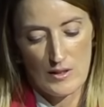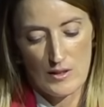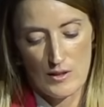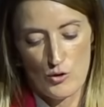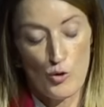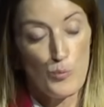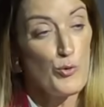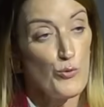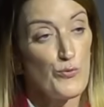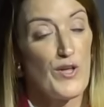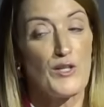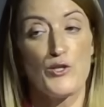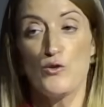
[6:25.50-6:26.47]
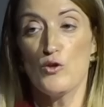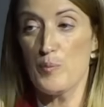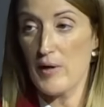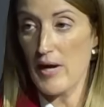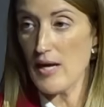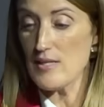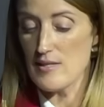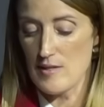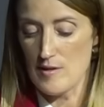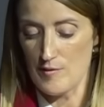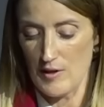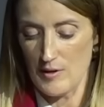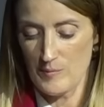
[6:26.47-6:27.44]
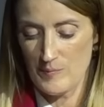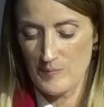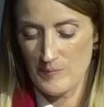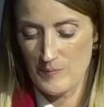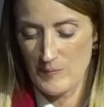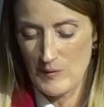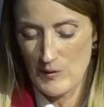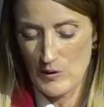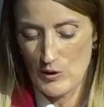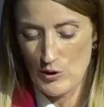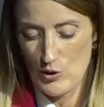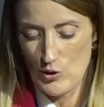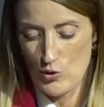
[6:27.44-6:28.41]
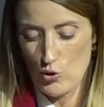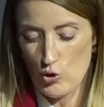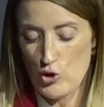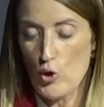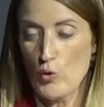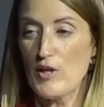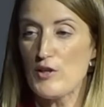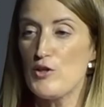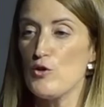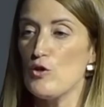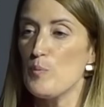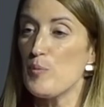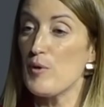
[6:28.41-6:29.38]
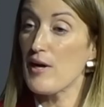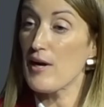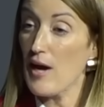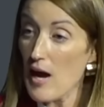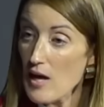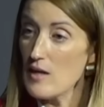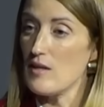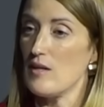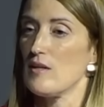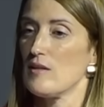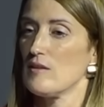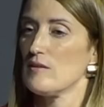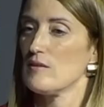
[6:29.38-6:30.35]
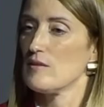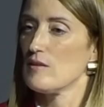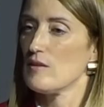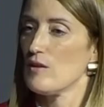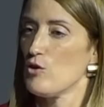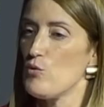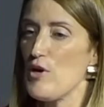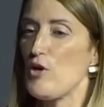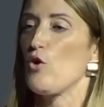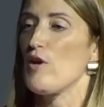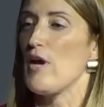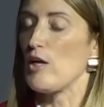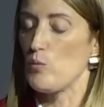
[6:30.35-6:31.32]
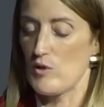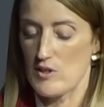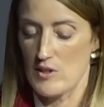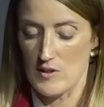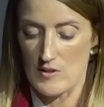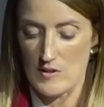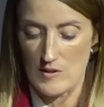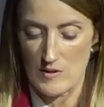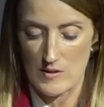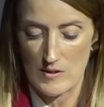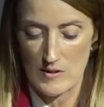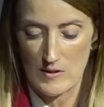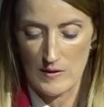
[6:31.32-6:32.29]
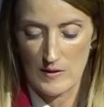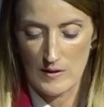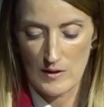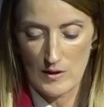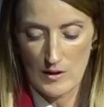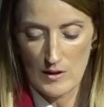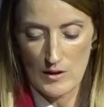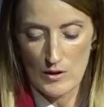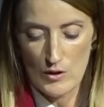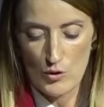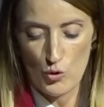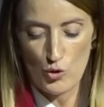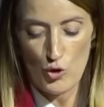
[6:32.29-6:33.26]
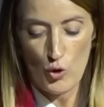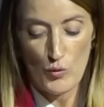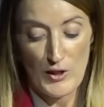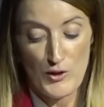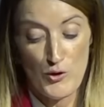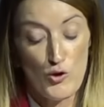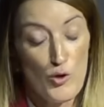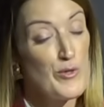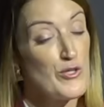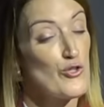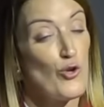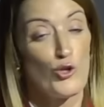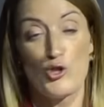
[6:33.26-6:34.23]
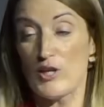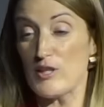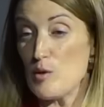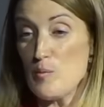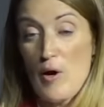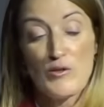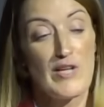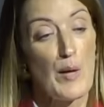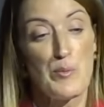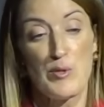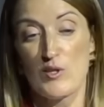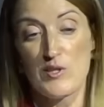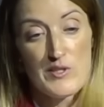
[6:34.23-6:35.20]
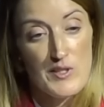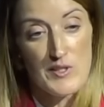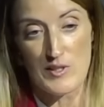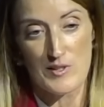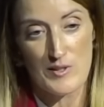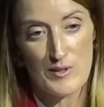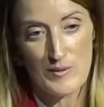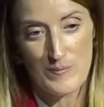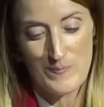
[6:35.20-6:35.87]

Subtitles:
to prove that Europe can deliver, to show that Europe can reconnect with citizens, to show that Europe is not just about capital cities.